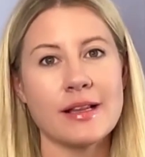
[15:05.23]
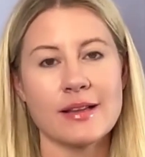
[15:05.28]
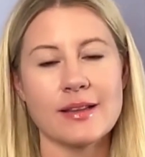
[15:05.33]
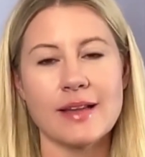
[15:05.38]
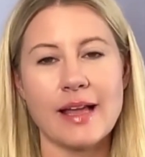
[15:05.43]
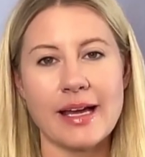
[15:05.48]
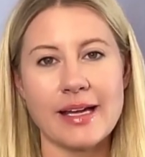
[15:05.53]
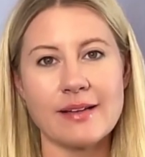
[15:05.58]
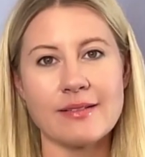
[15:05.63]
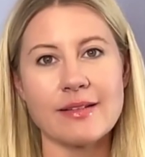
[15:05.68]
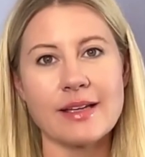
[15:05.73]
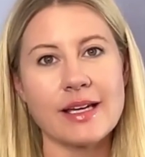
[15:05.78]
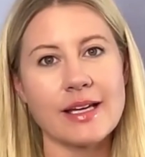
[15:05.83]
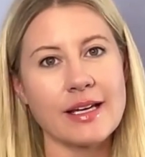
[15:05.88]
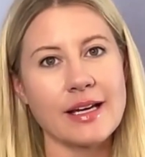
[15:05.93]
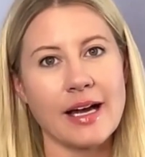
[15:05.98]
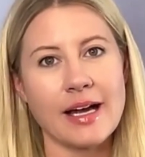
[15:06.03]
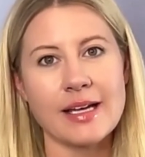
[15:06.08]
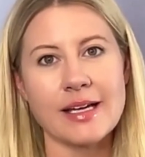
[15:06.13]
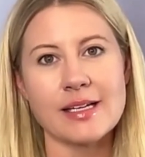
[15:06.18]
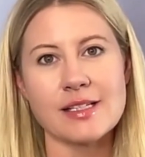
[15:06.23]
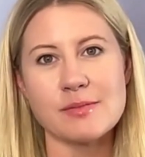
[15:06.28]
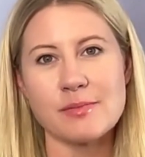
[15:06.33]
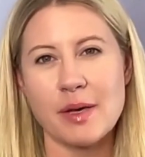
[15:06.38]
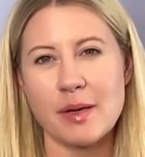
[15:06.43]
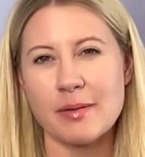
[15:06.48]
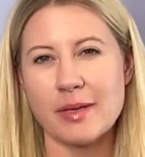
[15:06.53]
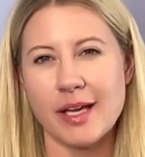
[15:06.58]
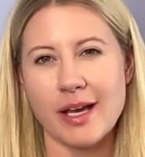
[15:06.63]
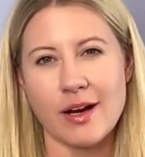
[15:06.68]
Likely, I guess
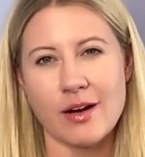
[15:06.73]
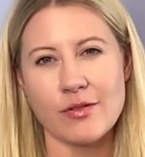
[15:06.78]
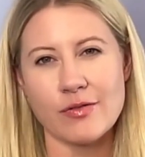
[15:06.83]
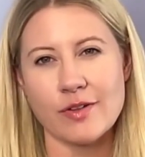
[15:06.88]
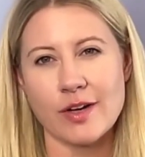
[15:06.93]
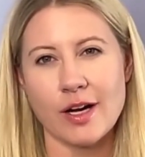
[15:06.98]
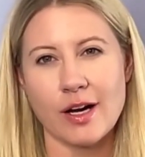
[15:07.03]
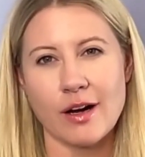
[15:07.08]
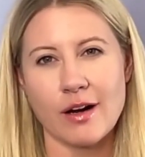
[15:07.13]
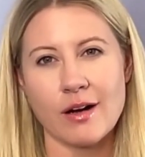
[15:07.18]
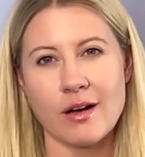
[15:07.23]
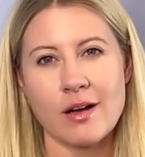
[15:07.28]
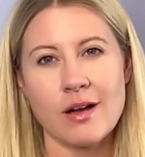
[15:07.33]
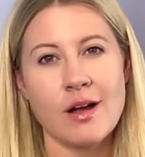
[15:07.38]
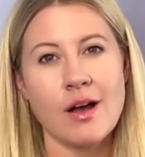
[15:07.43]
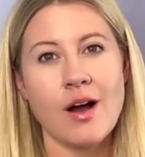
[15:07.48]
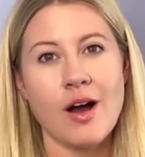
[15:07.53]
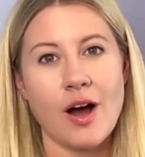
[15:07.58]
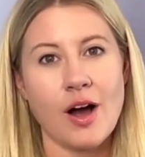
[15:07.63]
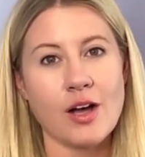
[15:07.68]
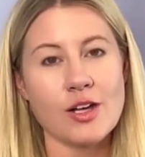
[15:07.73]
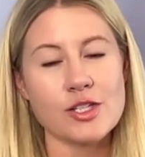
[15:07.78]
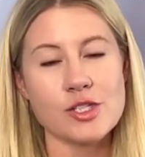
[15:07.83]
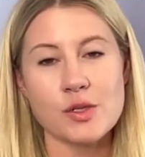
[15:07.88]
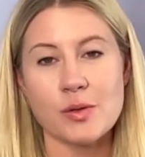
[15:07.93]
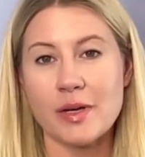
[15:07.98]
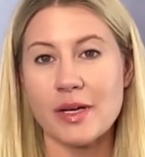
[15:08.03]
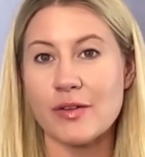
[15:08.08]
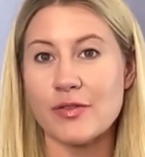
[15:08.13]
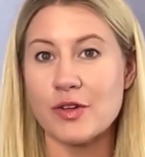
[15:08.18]
maybe airfare
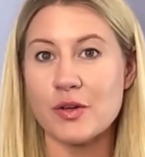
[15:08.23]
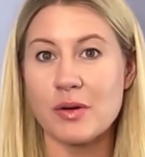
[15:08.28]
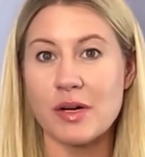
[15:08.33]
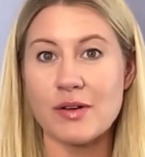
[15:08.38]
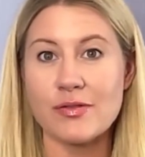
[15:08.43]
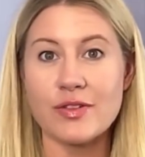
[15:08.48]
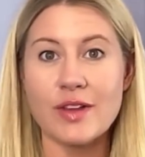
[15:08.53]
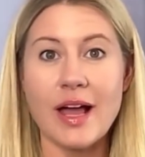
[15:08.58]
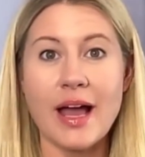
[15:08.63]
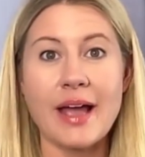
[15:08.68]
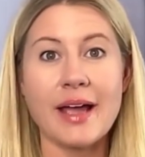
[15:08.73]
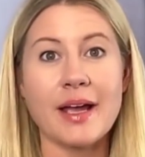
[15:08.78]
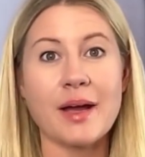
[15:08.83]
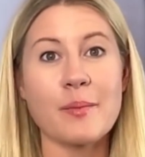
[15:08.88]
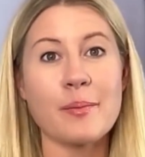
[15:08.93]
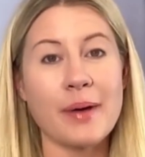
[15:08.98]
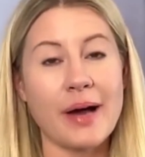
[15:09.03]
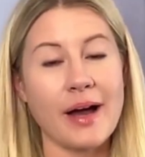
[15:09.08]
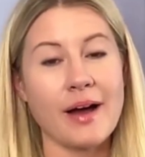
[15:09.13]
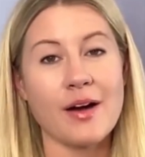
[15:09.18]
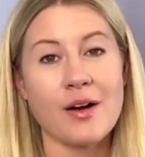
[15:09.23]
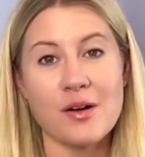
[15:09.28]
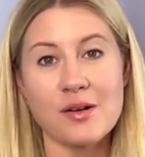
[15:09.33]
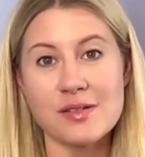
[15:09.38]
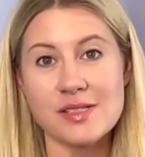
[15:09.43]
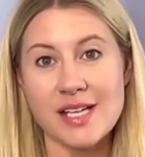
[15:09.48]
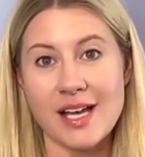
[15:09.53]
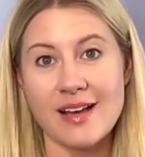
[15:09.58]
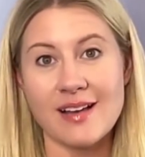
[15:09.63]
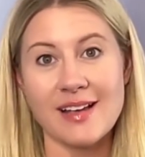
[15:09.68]
also if you are flying, but
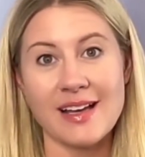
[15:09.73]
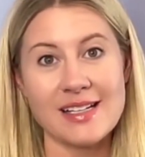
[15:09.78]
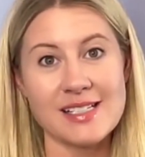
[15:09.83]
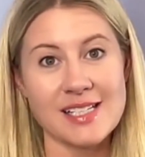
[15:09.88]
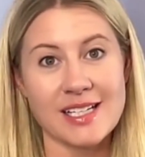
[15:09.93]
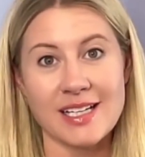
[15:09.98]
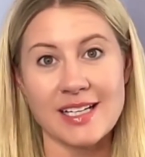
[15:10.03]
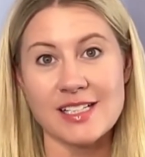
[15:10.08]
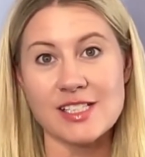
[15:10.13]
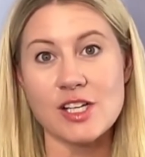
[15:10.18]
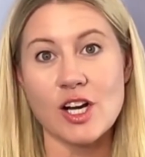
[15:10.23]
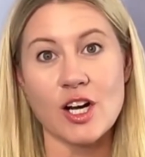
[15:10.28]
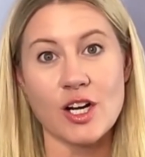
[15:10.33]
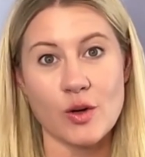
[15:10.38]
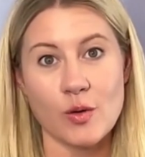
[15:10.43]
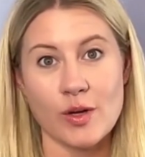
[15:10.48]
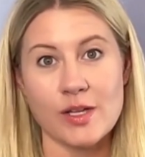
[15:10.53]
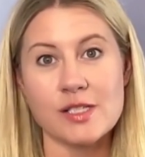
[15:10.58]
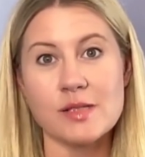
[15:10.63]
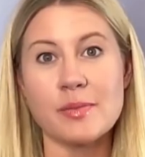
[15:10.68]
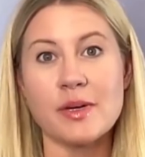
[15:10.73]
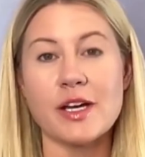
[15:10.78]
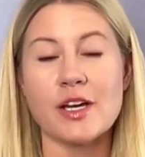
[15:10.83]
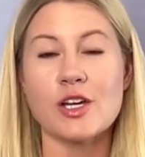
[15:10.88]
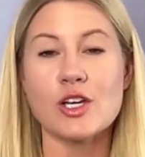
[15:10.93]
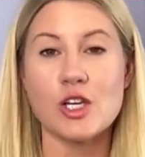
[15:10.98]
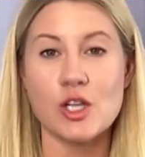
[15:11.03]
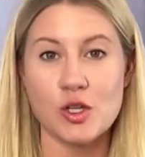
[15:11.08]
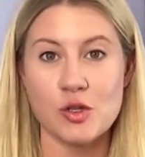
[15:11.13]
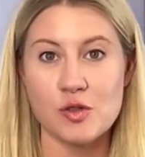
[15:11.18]
hotel and tickets are going to be a
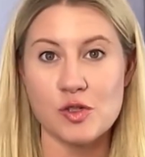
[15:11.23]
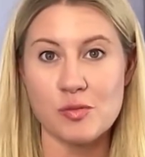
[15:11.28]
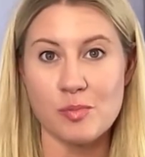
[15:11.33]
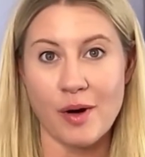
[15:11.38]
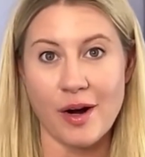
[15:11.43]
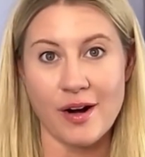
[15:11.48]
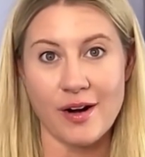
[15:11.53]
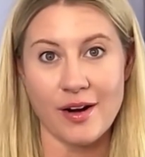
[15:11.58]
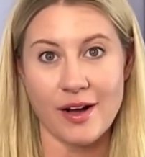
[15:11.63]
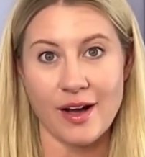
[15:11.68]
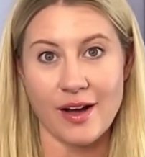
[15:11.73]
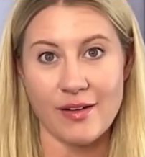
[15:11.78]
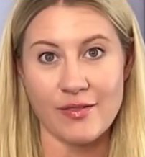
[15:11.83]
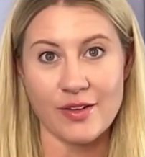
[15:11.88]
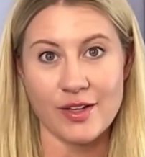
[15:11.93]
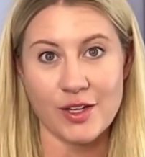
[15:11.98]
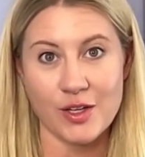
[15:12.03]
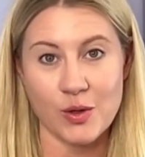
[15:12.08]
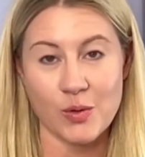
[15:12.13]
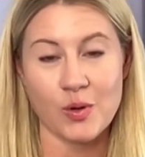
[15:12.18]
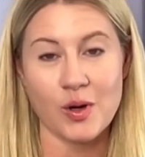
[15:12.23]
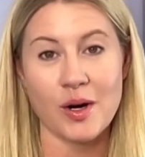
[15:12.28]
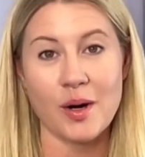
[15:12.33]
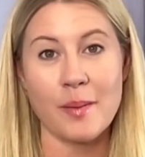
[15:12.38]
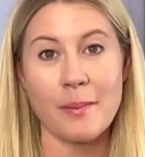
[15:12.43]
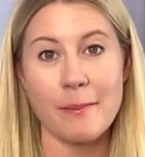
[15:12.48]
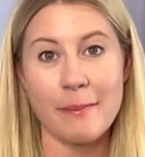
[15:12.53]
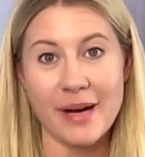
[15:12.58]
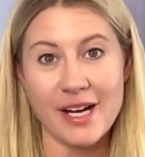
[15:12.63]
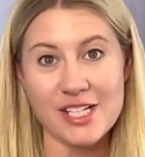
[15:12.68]
huge part of
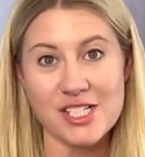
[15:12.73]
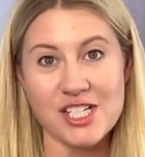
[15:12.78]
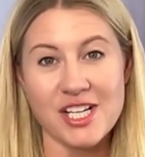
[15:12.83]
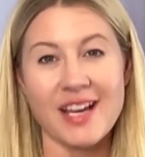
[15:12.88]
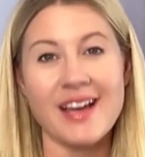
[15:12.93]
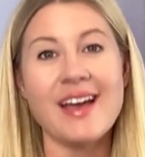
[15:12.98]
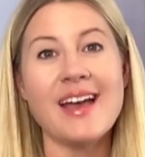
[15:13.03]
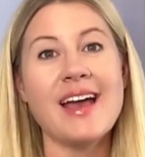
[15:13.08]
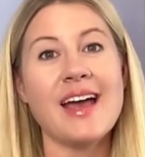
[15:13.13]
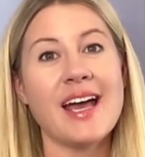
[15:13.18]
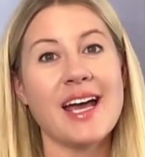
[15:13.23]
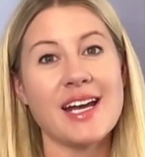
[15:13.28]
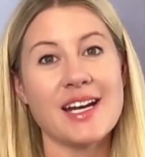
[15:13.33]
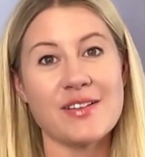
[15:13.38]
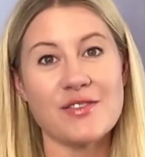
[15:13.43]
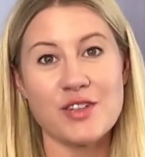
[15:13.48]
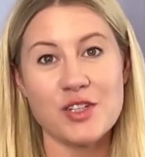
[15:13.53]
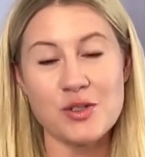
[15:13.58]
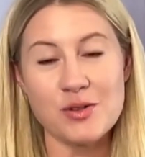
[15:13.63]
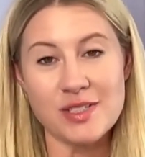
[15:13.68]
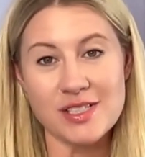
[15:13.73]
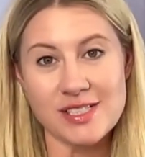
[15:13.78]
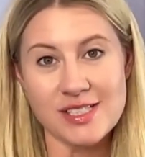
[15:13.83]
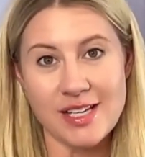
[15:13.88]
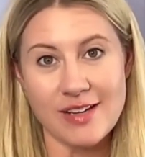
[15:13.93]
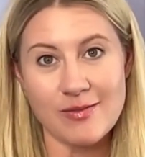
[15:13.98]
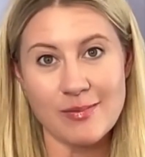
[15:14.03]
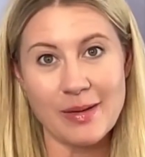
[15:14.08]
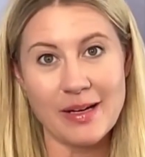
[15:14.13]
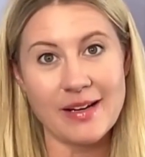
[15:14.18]
your budget. And if you can
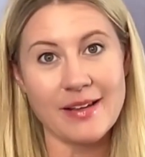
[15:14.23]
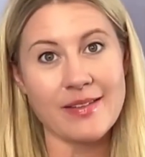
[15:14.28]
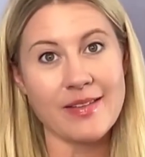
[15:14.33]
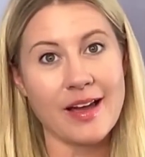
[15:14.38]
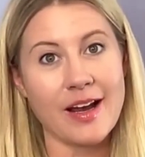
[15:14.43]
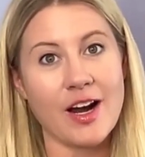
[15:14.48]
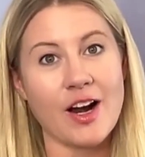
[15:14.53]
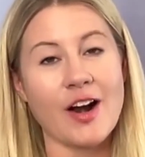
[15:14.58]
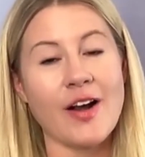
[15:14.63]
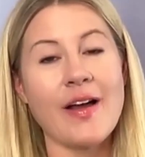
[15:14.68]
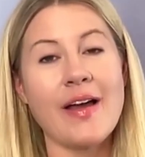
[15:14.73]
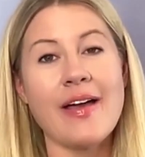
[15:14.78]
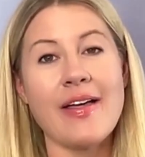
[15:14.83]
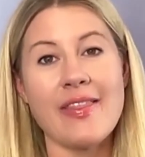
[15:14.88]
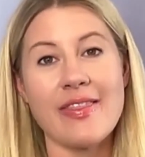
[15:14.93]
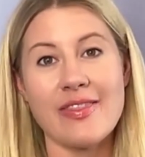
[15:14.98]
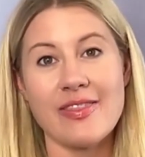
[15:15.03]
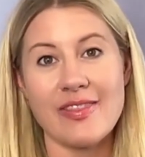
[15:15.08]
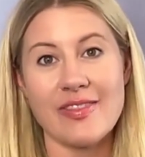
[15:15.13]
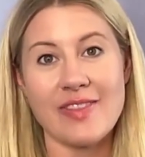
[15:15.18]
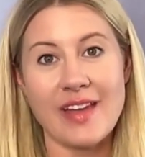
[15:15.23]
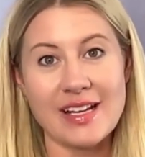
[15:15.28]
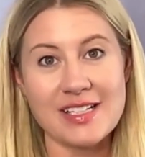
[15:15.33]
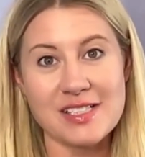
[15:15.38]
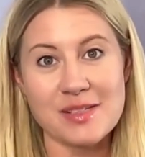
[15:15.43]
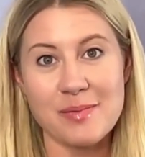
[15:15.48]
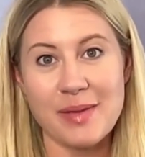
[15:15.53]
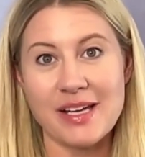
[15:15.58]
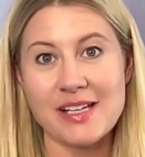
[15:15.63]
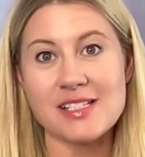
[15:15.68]
save money there,
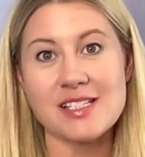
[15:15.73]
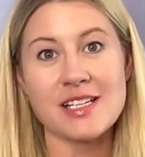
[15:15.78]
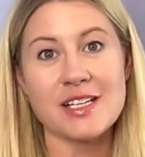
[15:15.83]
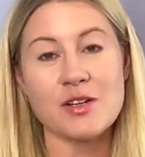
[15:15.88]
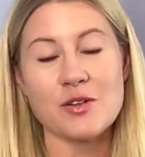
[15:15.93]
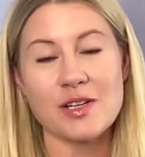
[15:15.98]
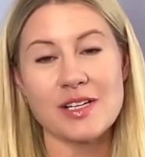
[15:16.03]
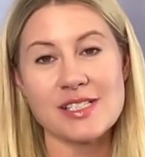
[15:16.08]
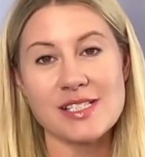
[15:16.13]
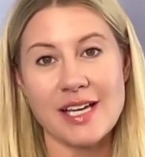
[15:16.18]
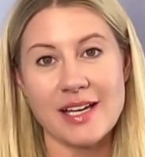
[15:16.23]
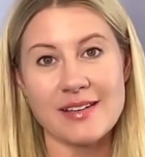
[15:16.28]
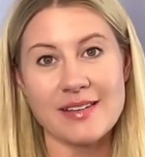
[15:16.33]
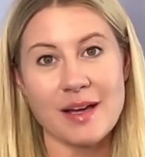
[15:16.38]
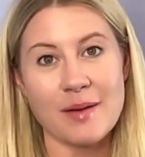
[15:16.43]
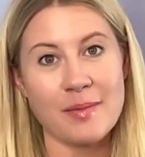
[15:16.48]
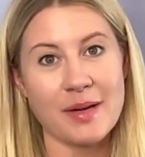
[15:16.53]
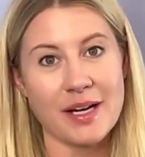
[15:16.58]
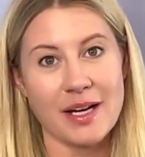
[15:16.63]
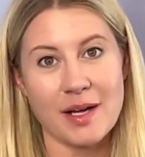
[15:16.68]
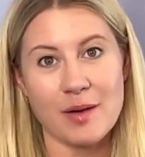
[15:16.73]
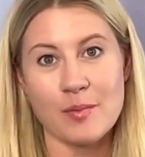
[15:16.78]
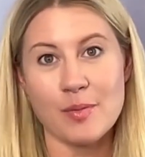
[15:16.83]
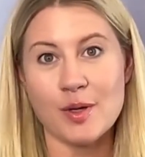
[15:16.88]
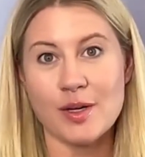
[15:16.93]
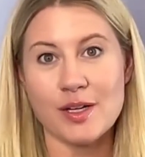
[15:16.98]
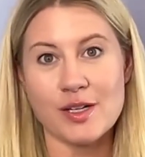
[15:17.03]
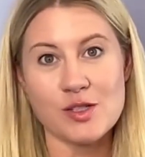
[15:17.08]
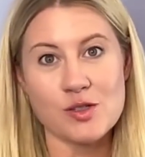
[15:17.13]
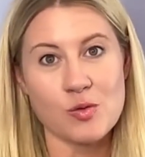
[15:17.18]
that's amazing. You can take that money and
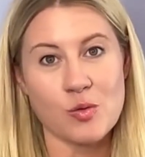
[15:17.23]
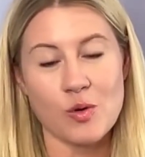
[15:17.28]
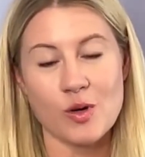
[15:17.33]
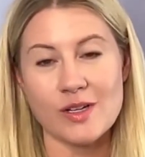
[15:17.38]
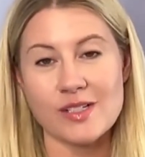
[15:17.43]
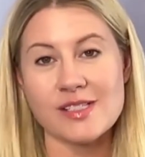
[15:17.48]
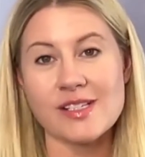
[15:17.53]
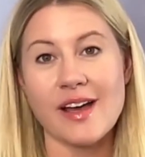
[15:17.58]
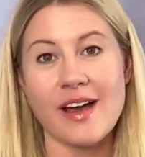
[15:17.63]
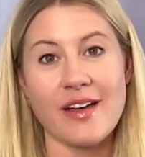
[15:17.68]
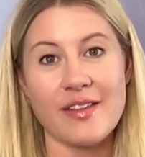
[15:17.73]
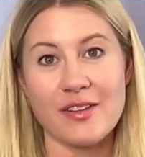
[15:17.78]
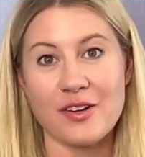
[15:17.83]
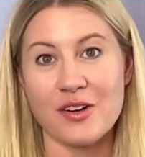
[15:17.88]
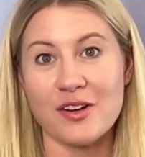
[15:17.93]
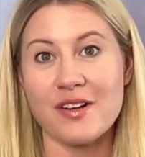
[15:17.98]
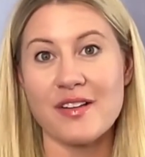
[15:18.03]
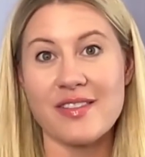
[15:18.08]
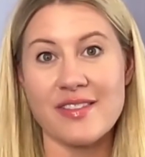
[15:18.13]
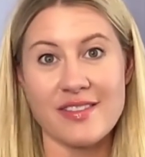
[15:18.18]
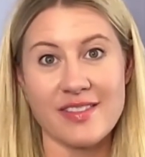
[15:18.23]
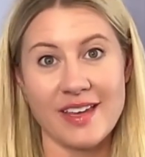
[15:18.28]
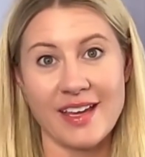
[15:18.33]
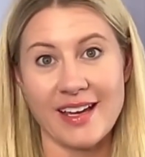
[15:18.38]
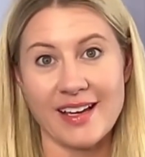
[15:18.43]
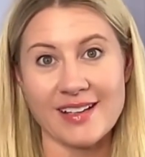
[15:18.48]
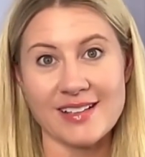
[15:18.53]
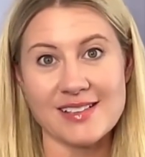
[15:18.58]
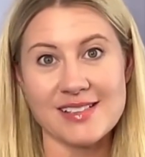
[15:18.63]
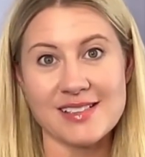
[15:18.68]
put it towards other
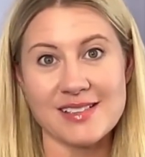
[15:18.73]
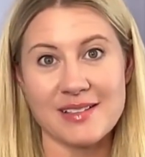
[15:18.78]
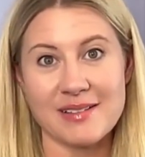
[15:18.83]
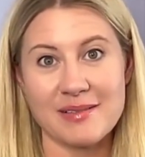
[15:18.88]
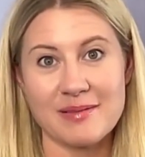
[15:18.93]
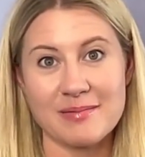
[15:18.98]
things.